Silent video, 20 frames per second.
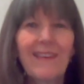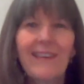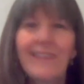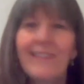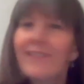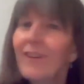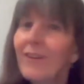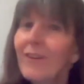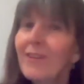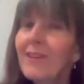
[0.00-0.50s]

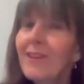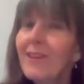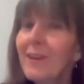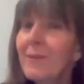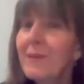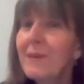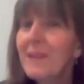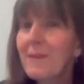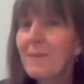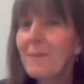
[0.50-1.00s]
He's either going
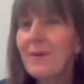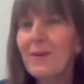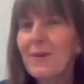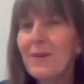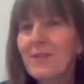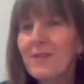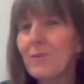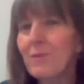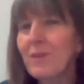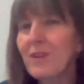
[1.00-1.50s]
to be the
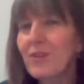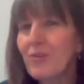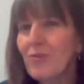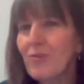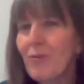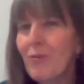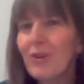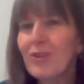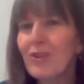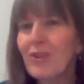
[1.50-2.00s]
person we
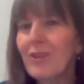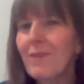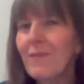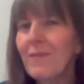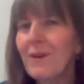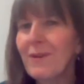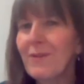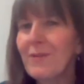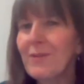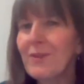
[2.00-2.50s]
treasure the
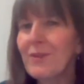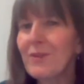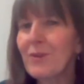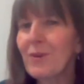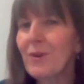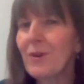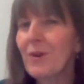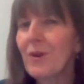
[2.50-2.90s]
most,